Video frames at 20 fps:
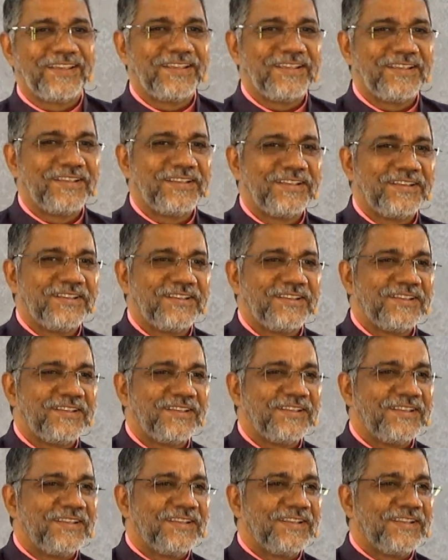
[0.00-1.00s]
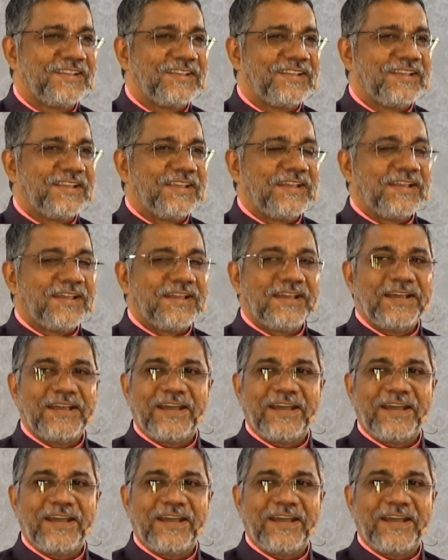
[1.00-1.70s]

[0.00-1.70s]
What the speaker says: Nobody speaks.